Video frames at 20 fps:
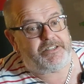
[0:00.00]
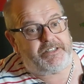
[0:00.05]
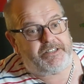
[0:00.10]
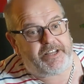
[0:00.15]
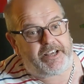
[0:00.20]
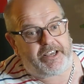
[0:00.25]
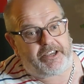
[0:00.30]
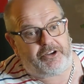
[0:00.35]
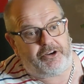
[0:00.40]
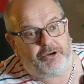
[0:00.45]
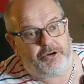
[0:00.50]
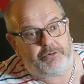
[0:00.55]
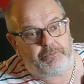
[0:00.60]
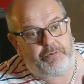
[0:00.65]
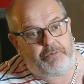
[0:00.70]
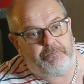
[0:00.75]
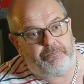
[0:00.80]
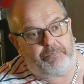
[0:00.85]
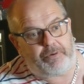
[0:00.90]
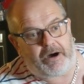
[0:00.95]
is taken
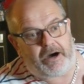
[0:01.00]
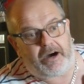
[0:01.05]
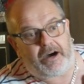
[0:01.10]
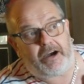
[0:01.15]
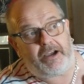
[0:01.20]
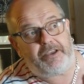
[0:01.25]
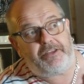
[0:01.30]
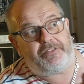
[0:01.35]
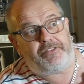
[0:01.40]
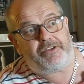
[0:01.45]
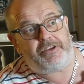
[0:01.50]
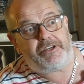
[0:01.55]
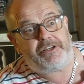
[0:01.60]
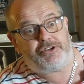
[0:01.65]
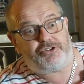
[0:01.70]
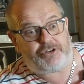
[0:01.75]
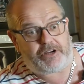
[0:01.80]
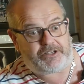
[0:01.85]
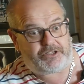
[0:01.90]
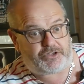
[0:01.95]
up by
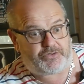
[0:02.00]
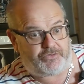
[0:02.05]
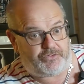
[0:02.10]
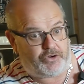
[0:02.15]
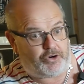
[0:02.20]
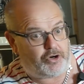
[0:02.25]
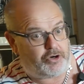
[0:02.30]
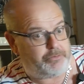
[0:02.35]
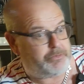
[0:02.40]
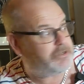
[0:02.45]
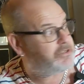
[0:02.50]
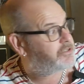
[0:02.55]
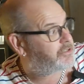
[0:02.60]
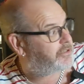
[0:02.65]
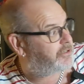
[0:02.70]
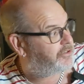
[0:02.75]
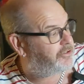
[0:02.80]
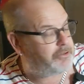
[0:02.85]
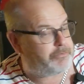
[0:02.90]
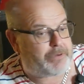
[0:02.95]
the transformers
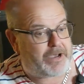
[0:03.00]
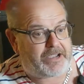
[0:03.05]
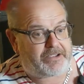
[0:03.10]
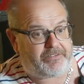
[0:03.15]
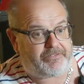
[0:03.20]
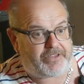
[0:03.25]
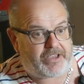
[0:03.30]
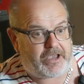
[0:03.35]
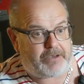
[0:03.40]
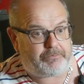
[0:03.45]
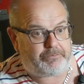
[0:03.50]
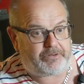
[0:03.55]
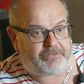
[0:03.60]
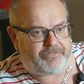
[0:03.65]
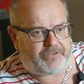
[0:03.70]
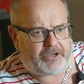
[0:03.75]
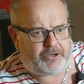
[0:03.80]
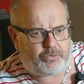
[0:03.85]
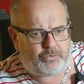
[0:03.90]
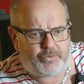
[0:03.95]
at the back of the
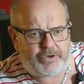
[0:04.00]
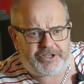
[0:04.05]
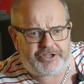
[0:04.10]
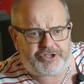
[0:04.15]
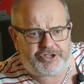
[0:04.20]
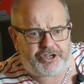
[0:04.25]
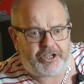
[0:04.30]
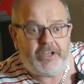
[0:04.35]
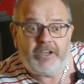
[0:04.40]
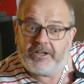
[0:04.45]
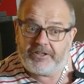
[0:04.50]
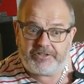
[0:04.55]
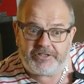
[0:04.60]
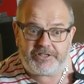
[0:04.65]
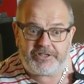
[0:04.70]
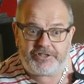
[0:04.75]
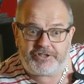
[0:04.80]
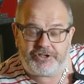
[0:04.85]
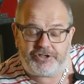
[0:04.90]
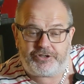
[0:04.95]
amplifier, which
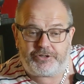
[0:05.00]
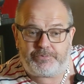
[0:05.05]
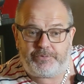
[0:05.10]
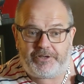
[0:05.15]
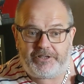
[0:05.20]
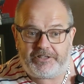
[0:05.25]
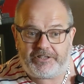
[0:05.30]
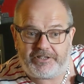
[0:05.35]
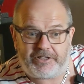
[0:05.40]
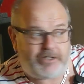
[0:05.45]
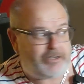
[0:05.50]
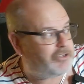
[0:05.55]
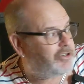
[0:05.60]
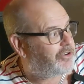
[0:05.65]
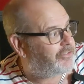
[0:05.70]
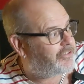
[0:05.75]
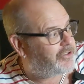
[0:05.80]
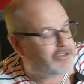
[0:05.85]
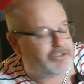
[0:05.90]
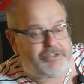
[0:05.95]
this has just been turned
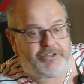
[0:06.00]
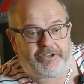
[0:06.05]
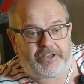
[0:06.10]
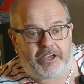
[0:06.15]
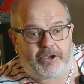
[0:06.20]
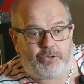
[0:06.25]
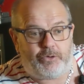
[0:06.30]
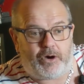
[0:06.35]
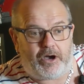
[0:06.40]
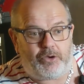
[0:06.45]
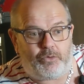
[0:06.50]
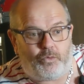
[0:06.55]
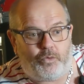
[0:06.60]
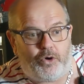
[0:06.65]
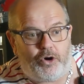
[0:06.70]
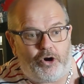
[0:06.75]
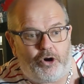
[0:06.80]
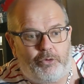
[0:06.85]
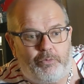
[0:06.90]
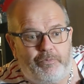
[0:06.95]
off. They also get quite
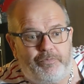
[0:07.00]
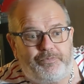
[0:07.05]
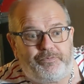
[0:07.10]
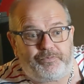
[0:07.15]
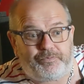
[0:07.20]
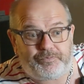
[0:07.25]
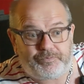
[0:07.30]
warm.